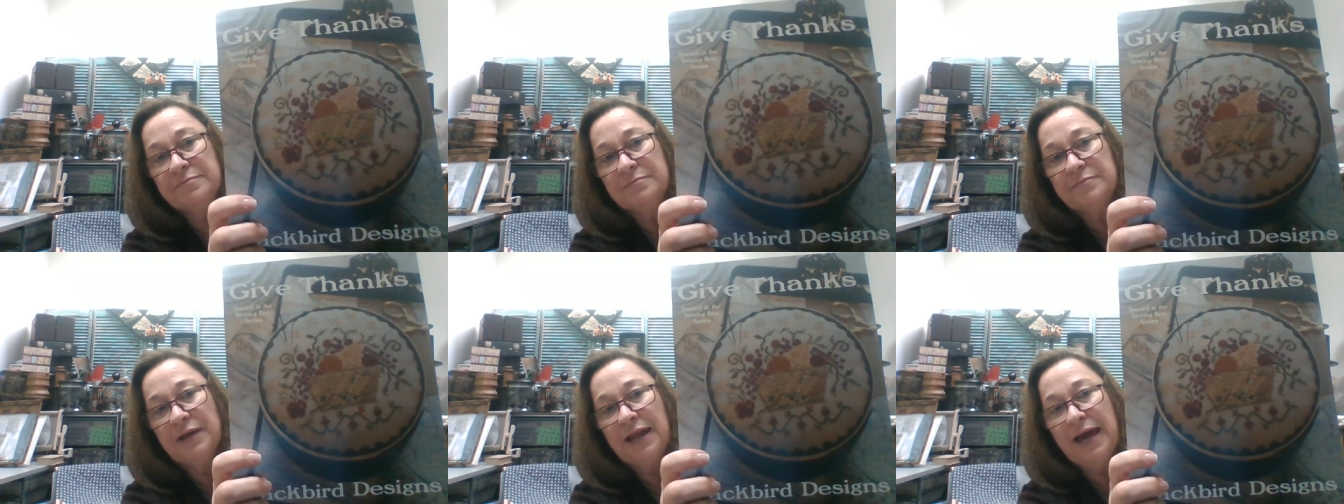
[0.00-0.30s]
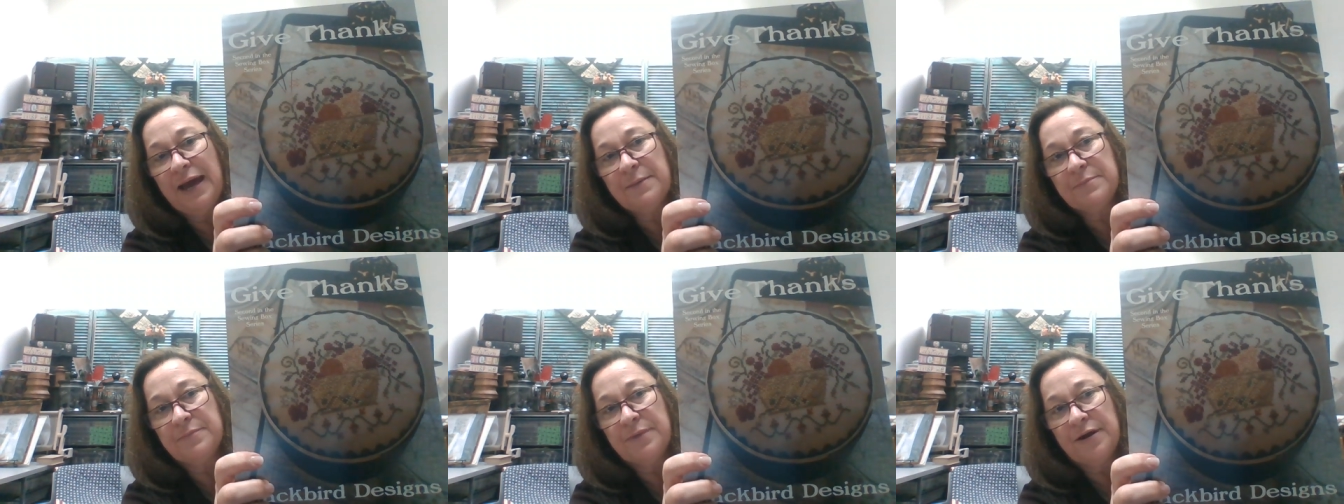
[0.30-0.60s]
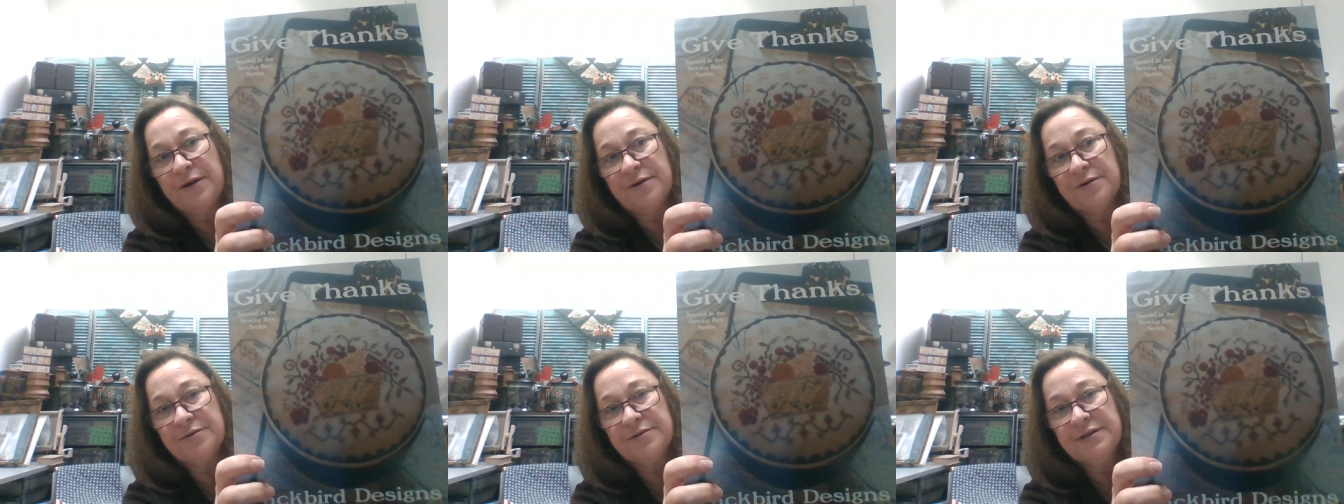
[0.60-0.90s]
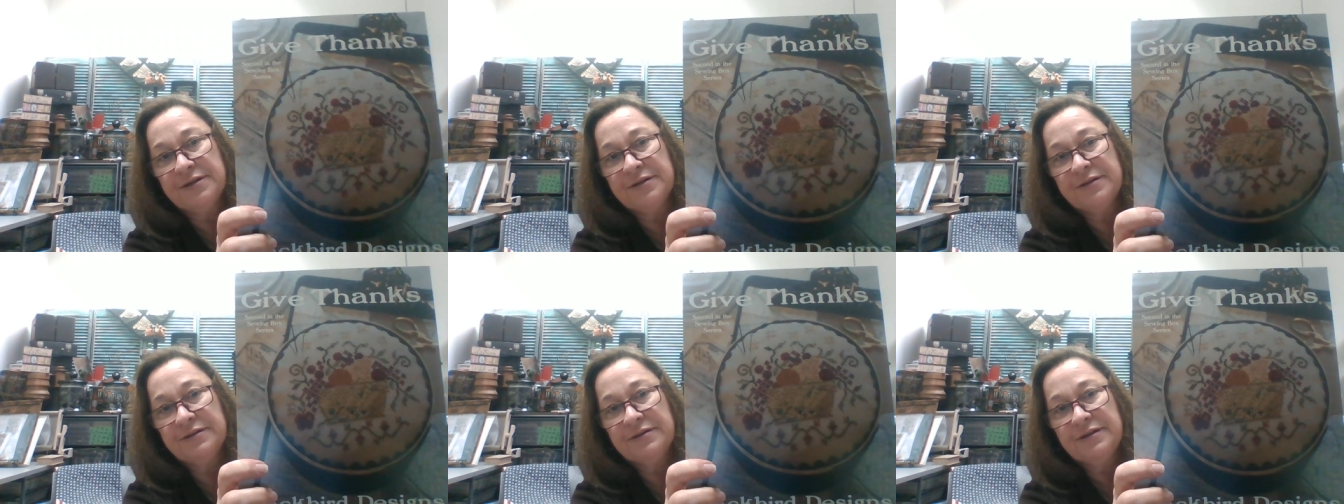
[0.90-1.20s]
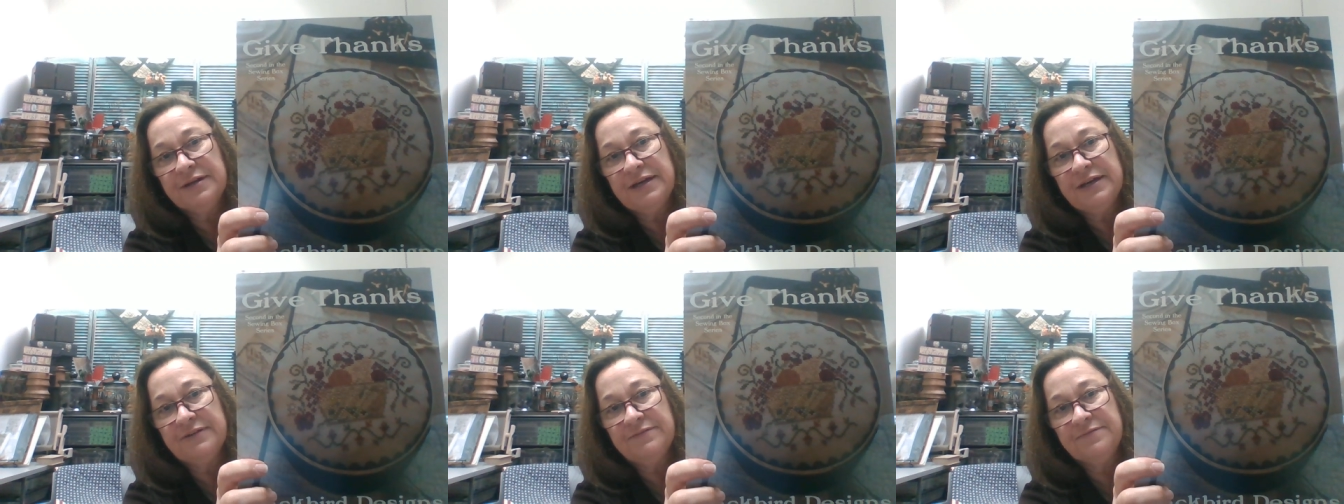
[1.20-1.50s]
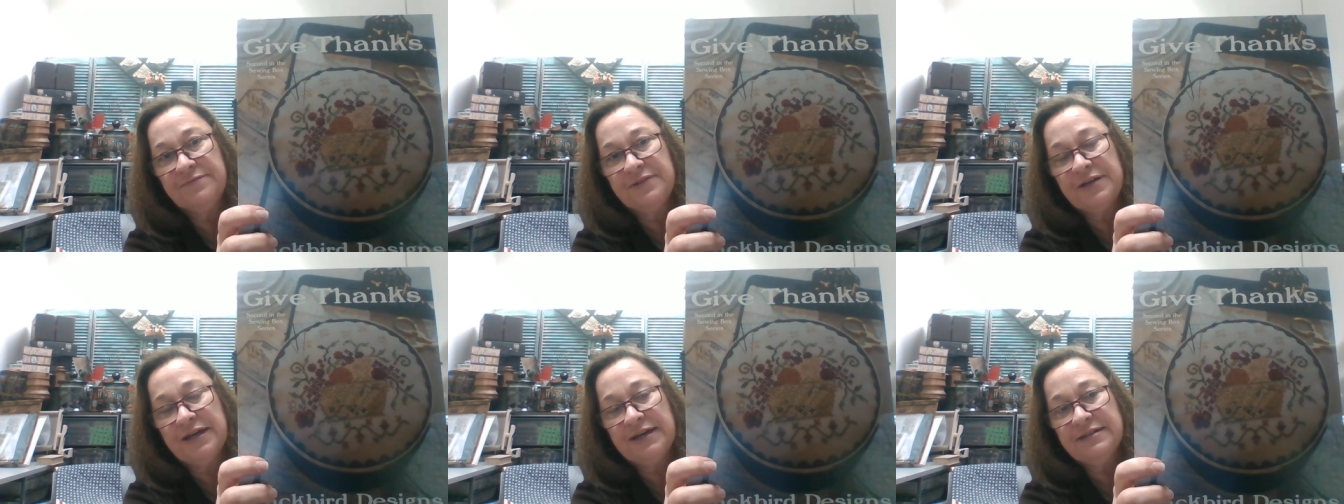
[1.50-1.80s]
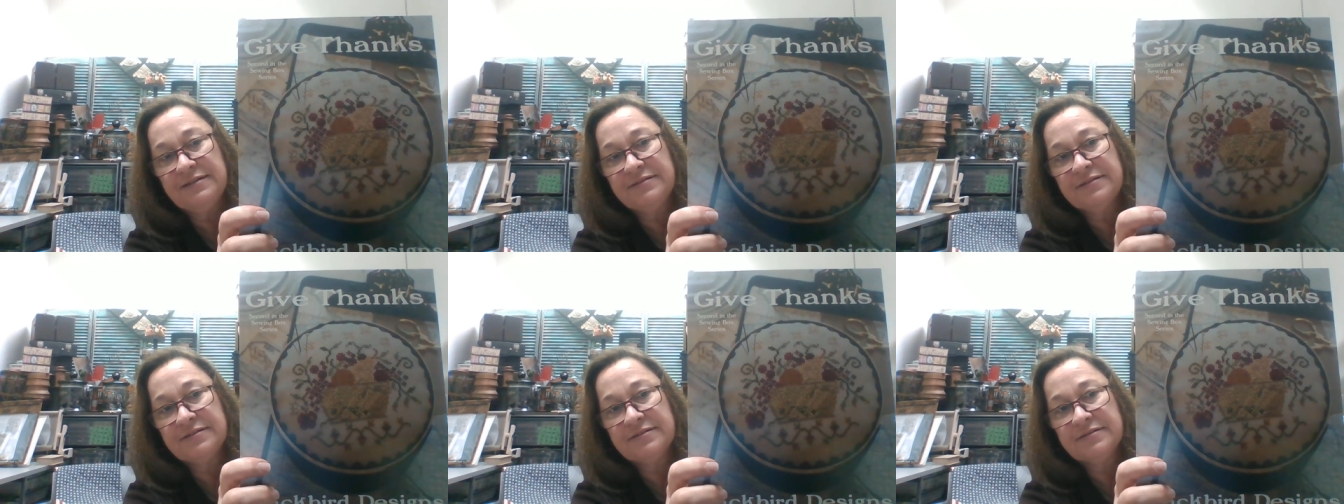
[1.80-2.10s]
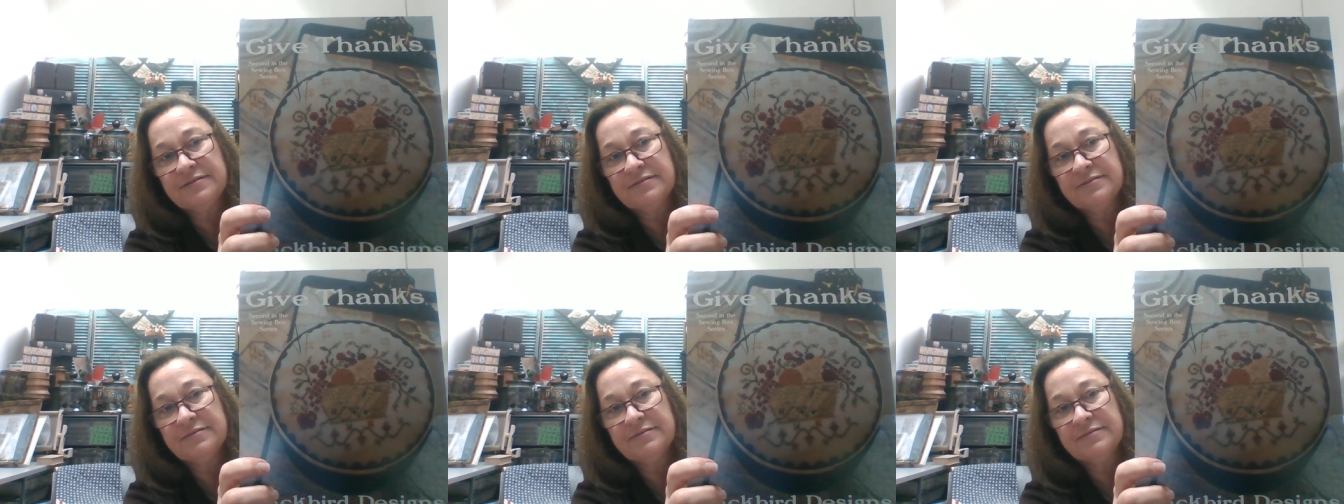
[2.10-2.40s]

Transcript: Blackbird, Give Thanks.